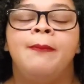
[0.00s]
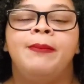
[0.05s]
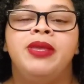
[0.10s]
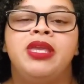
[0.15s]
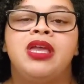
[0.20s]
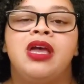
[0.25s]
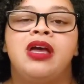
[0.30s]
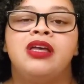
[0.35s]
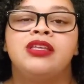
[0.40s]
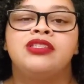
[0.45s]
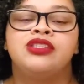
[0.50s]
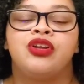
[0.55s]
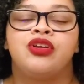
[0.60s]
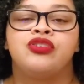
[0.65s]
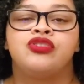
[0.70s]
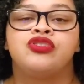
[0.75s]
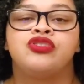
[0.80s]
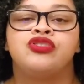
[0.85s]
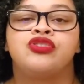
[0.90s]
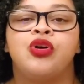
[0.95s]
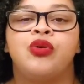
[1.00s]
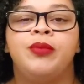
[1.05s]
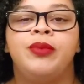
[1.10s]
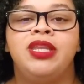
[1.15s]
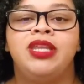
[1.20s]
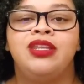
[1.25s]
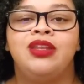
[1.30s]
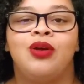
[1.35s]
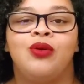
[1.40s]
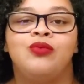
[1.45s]
Because there are so
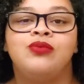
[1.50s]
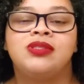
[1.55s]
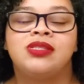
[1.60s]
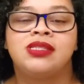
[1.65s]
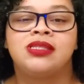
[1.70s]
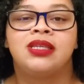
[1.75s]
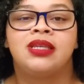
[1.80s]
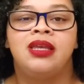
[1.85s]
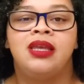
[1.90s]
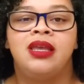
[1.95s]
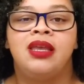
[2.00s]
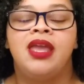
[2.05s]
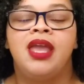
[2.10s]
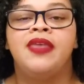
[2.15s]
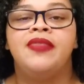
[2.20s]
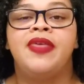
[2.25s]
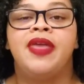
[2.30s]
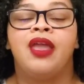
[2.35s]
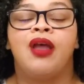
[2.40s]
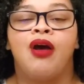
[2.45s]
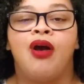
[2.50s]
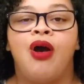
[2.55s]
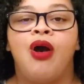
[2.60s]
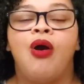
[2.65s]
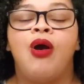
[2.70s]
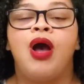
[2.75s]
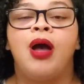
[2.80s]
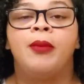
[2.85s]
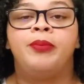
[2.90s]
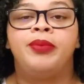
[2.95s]
many notes and they
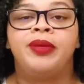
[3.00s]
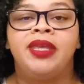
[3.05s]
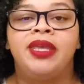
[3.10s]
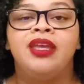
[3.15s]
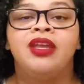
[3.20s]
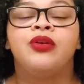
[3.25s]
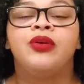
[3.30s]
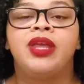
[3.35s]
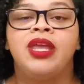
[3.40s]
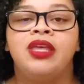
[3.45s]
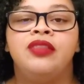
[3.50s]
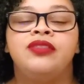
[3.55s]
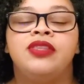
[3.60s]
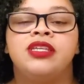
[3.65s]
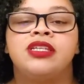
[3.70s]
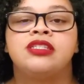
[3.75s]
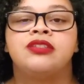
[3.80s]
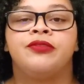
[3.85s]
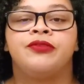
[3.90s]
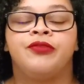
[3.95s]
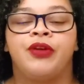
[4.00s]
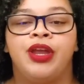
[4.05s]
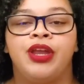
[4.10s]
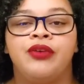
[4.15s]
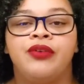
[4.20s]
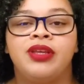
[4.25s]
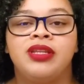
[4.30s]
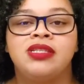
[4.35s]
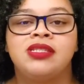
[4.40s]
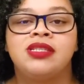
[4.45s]
all appear in this
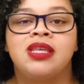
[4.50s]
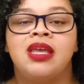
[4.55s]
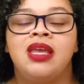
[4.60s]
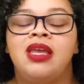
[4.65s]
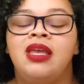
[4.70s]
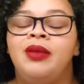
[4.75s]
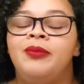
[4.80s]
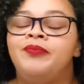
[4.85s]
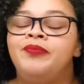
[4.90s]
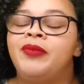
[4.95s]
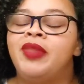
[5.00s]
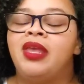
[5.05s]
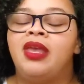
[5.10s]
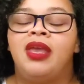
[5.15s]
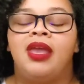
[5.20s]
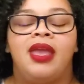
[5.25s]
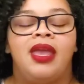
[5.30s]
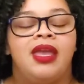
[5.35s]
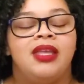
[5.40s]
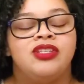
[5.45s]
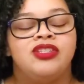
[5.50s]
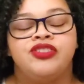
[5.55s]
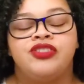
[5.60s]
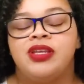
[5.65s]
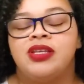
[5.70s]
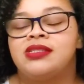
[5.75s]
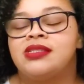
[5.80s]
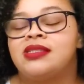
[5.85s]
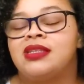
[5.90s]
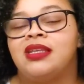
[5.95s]
fragrance. It's
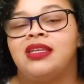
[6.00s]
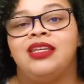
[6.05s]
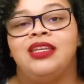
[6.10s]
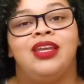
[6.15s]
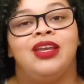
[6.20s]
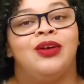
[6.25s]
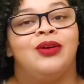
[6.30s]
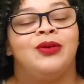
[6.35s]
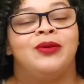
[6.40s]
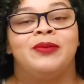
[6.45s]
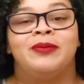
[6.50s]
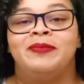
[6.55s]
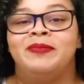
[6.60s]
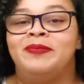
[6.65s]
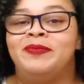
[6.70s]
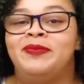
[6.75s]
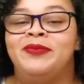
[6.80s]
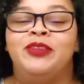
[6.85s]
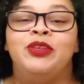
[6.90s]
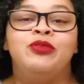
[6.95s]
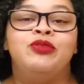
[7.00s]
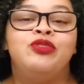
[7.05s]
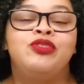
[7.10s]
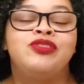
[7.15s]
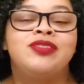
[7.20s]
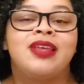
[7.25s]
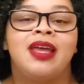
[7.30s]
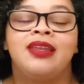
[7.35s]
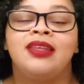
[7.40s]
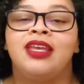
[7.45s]
just, yo, you
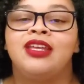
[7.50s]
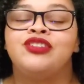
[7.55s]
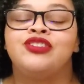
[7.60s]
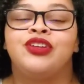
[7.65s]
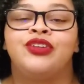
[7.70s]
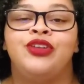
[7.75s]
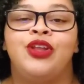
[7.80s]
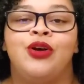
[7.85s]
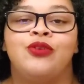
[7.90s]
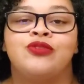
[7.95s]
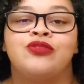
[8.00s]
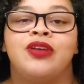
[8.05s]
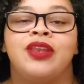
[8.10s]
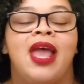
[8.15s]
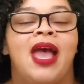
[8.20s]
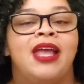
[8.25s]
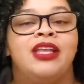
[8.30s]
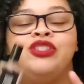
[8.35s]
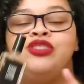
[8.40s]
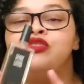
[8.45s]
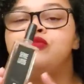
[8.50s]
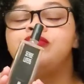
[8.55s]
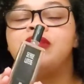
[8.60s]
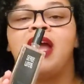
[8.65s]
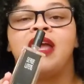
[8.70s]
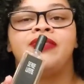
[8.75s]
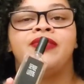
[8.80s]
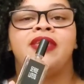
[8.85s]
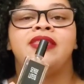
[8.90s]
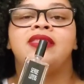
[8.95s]
just got to get your nose on it. I do
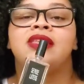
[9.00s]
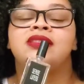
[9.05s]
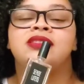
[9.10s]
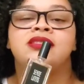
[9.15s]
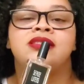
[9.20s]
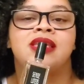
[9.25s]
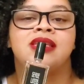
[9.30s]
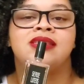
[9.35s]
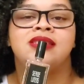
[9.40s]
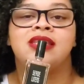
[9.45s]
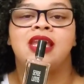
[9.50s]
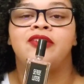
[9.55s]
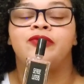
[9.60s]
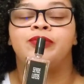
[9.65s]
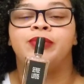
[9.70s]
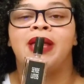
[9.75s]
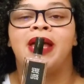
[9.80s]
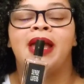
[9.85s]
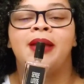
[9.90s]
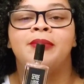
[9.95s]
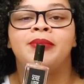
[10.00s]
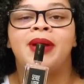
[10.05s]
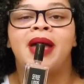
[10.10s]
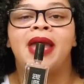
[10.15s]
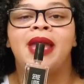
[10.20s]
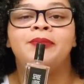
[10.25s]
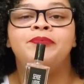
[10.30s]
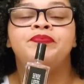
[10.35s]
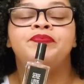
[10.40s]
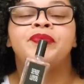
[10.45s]
not think this is a safe blind
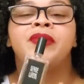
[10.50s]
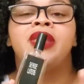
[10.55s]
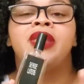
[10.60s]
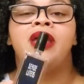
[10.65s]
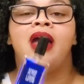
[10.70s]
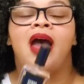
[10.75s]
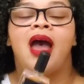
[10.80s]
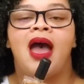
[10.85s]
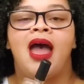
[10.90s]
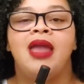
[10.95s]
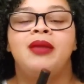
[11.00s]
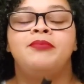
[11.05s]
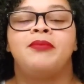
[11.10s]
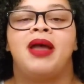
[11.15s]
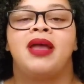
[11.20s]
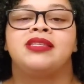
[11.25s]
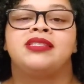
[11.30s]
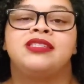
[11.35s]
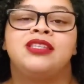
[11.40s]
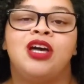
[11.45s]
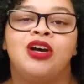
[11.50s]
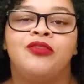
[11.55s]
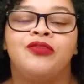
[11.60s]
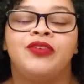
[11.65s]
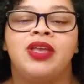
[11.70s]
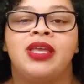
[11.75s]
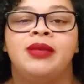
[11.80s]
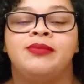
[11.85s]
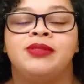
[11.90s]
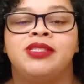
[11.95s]
buy. I myself
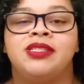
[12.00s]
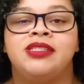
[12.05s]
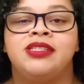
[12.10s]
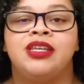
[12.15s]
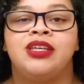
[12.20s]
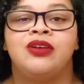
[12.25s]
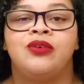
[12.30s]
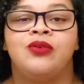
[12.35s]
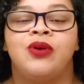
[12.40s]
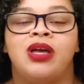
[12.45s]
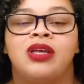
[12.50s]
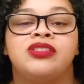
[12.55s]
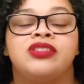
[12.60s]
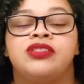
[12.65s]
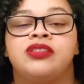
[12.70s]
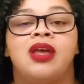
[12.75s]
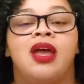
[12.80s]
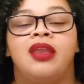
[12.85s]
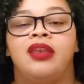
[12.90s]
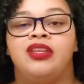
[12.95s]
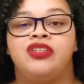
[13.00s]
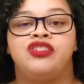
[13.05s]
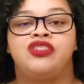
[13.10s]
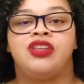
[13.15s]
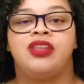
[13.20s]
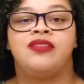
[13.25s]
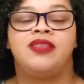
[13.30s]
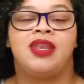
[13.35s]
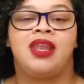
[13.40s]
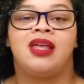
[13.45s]
am still
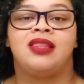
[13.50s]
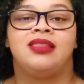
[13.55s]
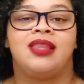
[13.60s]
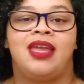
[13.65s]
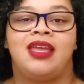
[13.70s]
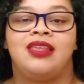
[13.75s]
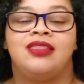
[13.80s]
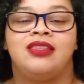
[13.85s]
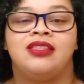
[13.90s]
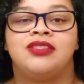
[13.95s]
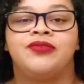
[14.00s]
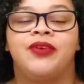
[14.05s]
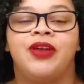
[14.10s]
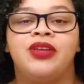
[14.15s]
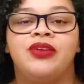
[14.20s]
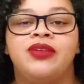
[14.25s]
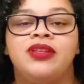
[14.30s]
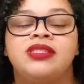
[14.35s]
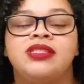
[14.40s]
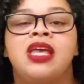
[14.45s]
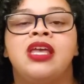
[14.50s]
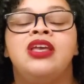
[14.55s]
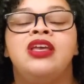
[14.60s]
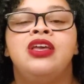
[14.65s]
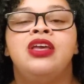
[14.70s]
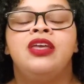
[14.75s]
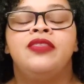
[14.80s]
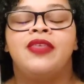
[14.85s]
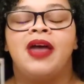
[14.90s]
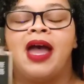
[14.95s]
astonished that I like this fragrance.
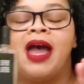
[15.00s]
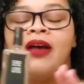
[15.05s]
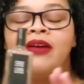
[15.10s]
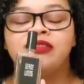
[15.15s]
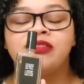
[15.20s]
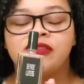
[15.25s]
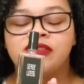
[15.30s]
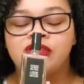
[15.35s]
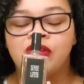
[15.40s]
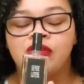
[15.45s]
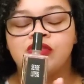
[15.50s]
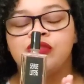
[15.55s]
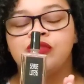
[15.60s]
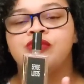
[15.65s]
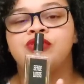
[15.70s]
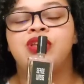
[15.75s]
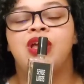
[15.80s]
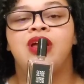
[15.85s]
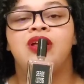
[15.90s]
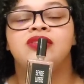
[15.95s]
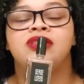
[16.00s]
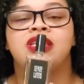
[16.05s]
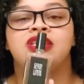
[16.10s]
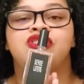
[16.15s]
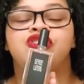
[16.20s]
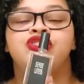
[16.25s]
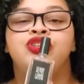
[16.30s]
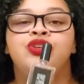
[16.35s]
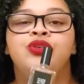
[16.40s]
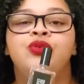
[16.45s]
The House of Serge Lutens is
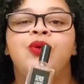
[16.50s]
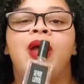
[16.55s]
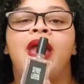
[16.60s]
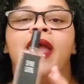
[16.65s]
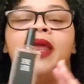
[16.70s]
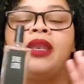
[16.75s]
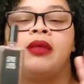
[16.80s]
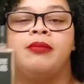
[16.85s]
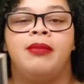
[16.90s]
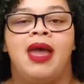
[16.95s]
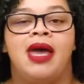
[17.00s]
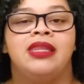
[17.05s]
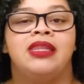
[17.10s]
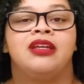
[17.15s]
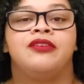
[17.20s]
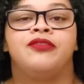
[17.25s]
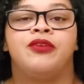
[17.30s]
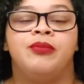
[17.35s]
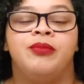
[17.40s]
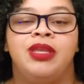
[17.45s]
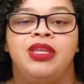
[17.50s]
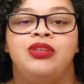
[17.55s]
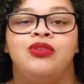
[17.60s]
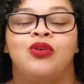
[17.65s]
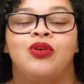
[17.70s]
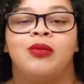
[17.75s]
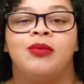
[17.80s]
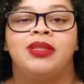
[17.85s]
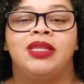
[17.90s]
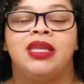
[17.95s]
too animalic for me
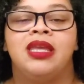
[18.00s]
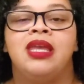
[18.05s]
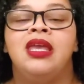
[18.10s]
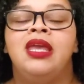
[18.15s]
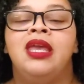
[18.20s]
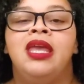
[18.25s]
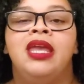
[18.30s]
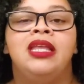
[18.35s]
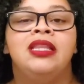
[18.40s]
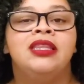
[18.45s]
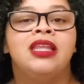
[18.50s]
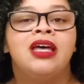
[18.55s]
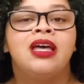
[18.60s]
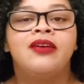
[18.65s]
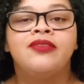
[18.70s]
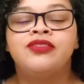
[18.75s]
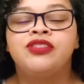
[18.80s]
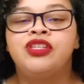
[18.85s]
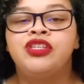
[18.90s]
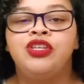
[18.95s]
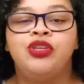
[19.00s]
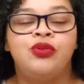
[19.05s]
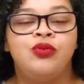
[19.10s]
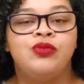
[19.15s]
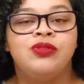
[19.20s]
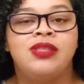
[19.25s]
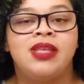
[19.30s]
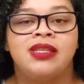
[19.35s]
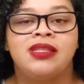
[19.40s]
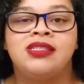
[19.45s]
normally. He loves to
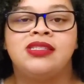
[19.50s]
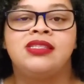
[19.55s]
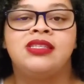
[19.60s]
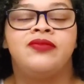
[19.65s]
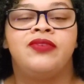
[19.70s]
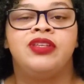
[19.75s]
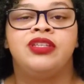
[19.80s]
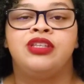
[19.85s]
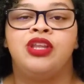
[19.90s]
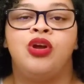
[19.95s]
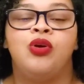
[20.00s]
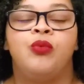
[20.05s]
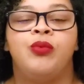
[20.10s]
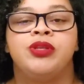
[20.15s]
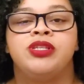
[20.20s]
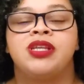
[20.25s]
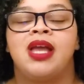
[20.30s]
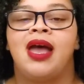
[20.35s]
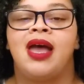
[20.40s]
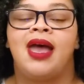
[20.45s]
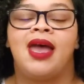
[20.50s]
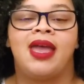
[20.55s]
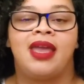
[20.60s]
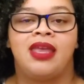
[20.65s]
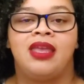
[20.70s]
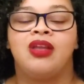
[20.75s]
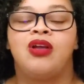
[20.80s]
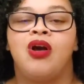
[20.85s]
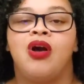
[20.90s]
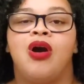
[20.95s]
use that civet note, which
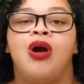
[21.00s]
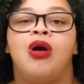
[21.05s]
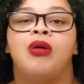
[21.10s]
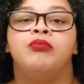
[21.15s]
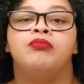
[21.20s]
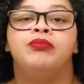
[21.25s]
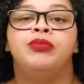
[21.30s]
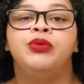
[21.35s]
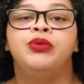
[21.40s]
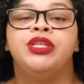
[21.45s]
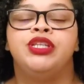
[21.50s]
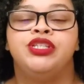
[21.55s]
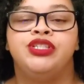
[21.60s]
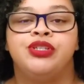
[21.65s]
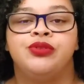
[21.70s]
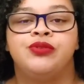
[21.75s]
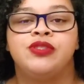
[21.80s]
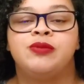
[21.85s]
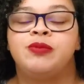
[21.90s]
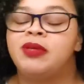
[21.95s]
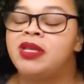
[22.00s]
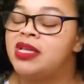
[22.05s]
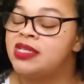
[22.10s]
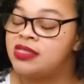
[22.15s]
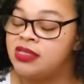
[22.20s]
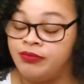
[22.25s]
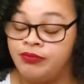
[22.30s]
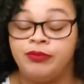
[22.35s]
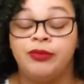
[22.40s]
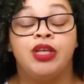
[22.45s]
I call booty juice,
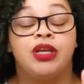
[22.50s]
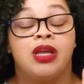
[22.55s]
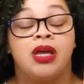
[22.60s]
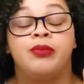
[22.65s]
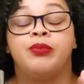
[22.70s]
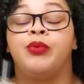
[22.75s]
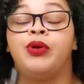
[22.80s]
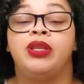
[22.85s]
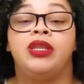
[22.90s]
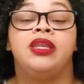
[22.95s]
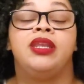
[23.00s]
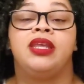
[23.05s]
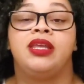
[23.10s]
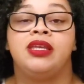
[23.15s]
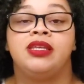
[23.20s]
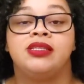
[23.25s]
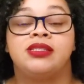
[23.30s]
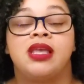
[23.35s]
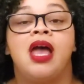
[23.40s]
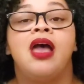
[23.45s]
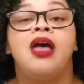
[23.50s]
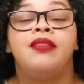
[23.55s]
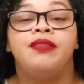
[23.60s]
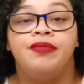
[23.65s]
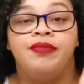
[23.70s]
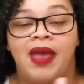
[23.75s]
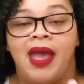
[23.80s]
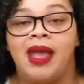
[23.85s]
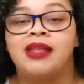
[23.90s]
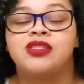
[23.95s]
because look up what it is.
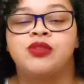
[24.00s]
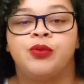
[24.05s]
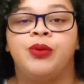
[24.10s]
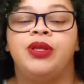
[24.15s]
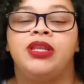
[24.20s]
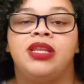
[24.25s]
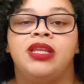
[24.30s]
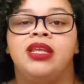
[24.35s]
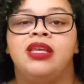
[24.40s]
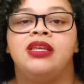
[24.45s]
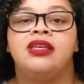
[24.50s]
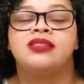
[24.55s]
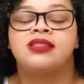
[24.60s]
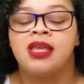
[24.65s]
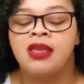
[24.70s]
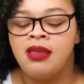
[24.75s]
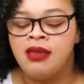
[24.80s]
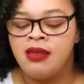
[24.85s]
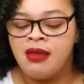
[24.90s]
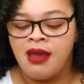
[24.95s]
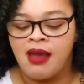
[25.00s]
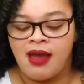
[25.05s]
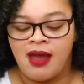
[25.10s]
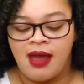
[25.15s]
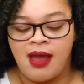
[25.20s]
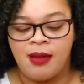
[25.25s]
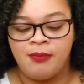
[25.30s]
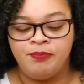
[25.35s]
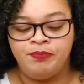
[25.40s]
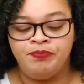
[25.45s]
That's what it is.
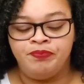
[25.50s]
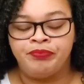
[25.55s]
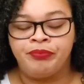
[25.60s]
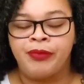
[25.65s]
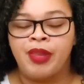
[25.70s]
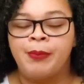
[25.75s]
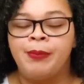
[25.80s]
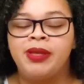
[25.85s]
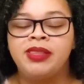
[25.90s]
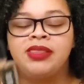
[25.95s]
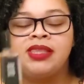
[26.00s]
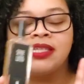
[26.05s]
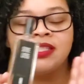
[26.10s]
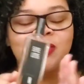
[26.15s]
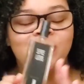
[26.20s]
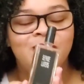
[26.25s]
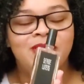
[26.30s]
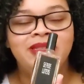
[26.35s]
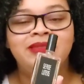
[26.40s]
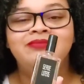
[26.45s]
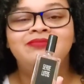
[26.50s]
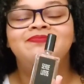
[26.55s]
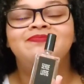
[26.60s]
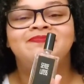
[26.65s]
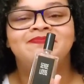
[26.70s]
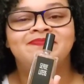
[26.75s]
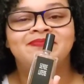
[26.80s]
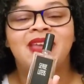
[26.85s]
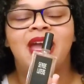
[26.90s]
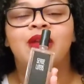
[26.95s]
Um, but this one,
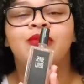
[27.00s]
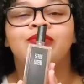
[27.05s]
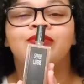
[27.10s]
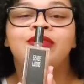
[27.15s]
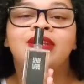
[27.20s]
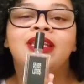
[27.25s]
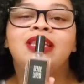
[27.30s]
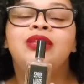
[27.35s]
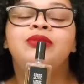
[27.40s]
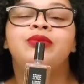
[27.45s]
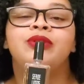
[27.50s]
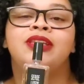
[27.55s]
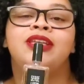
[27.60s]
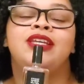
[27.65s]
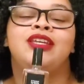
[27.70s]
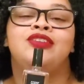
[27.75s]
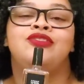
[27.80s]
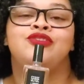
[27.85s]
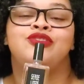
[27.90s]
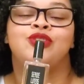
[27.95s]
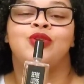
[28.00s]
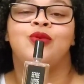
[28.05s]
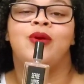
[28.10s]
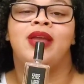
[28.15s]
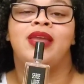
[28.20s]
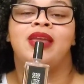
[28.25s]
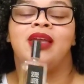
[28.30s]
I really, really enjoy.